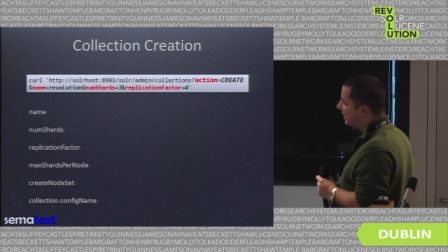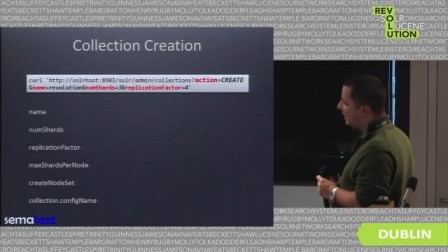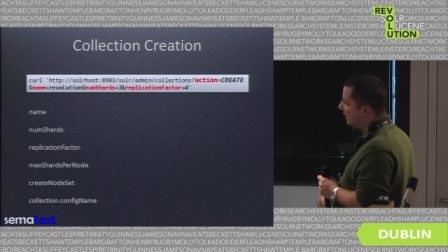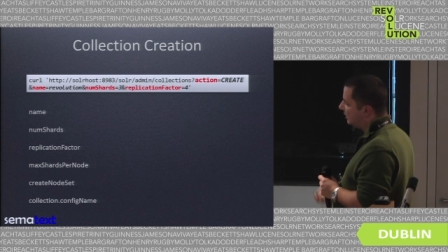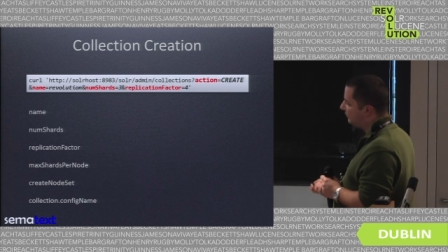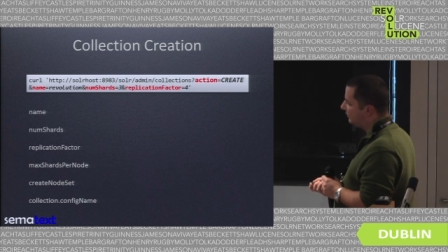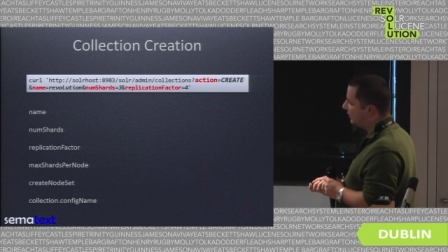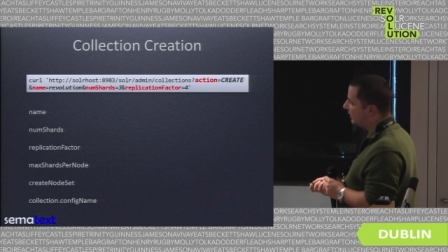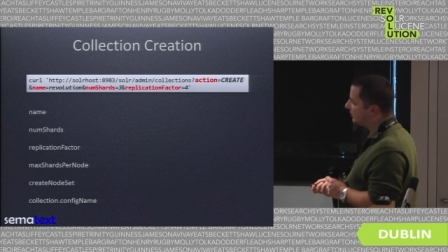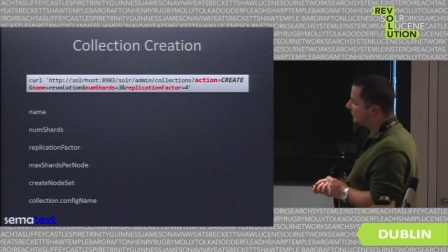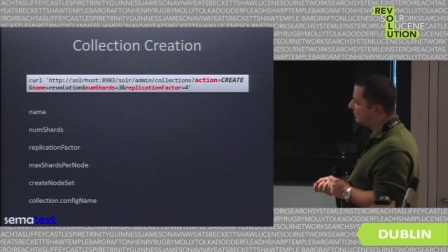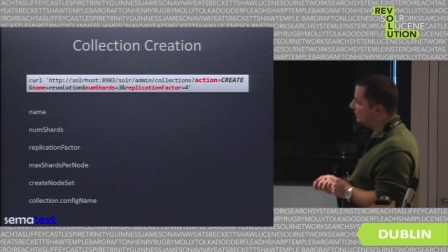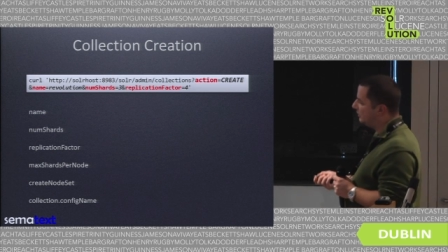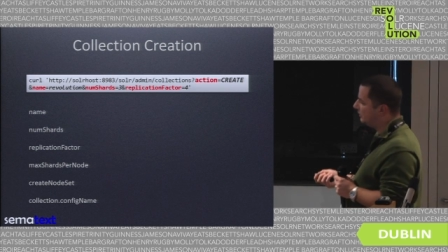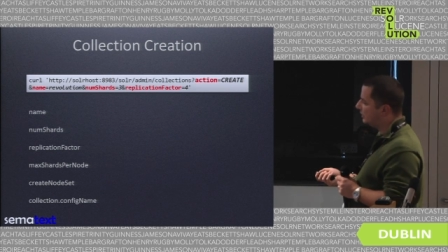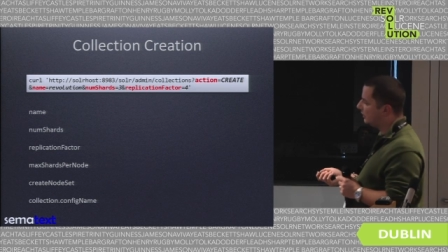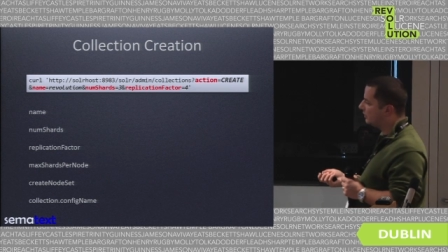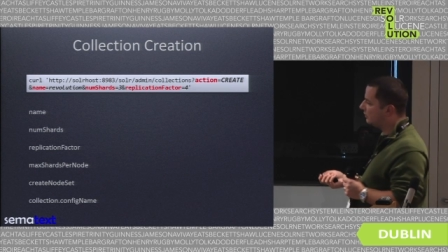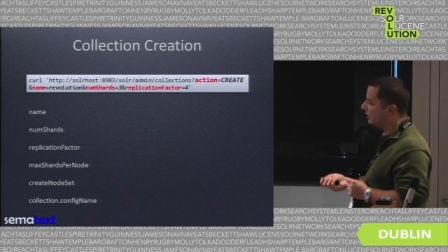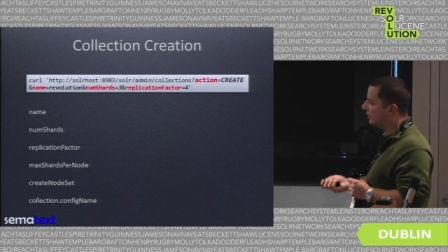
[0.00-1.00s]
And finally,
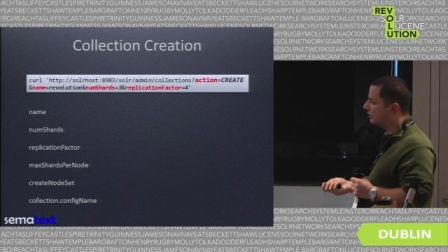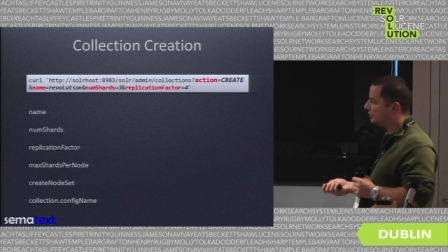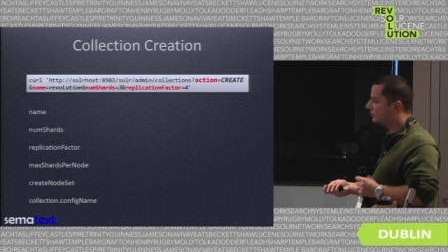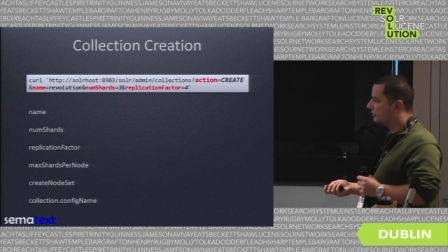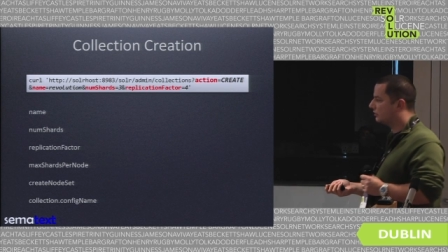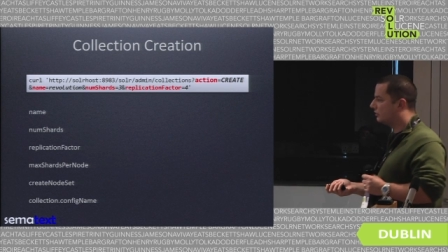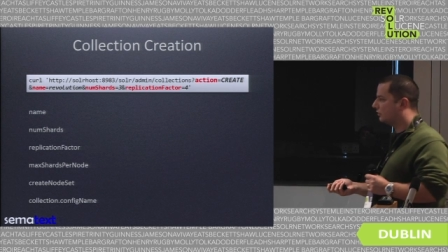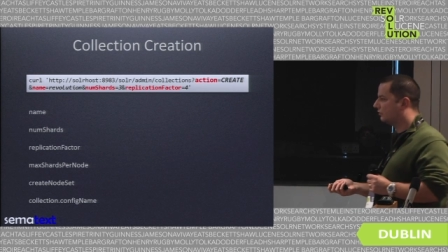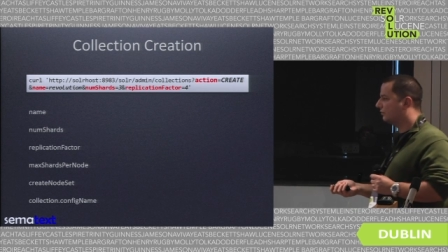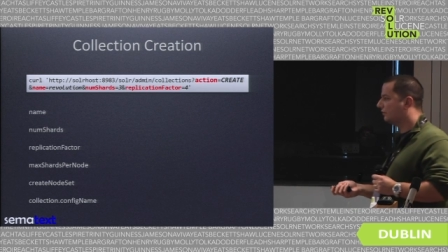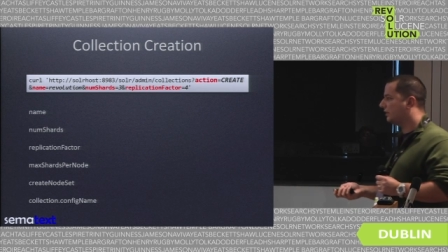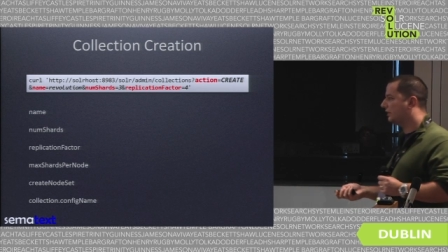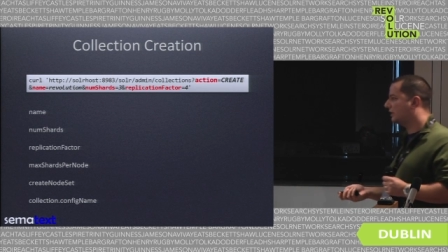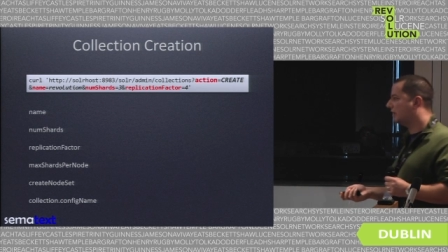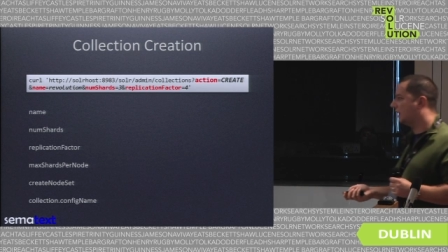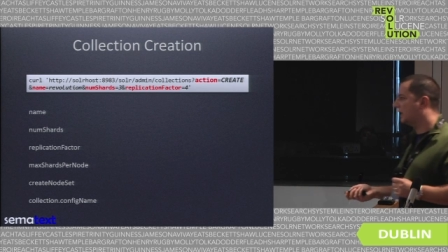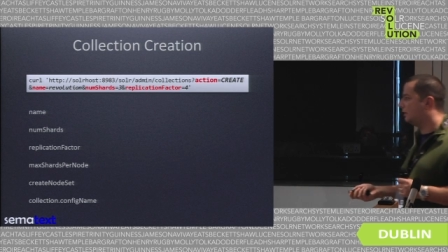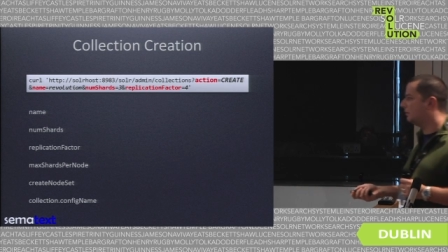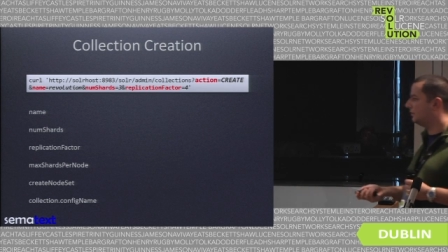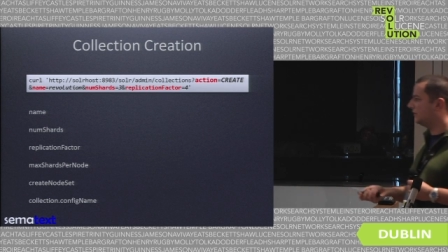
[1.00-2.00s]
the collection config
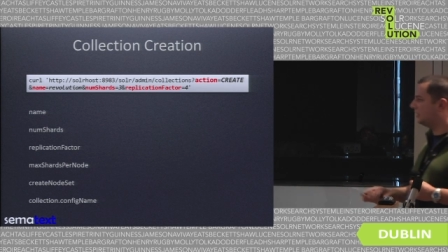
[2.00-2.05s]
name